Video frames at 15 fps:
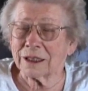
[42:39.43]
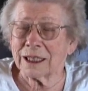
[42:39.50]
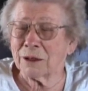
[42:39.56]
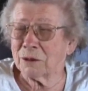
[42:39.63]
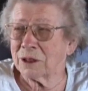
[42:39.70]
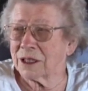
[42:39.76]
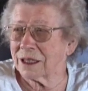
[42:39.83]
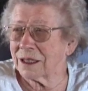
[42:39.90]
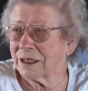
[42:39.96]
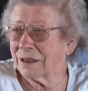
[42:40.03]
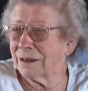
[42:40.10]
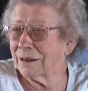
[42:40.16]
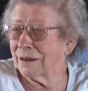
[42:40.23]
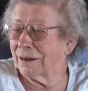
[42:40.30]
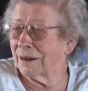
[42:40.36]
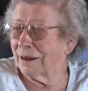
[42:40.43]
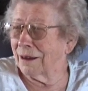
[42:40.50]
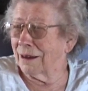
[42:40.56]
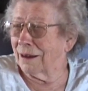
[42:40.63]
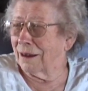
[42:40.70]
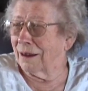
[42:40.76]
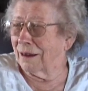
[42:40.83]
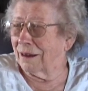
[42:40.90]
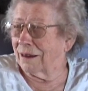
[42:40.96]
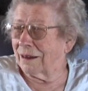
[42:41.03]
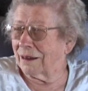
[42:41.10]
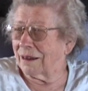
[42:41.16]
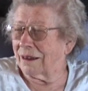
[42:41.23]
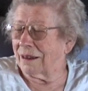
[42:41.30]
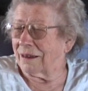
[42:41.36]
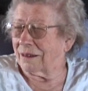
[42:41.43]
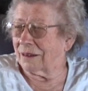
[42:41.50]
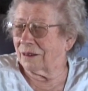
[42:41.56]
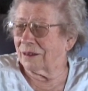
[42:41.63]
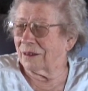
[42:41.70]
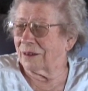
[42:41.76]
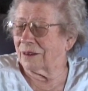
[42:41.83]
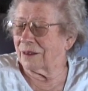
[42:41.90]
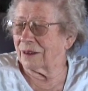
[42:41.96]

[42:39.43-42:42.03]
it was uh,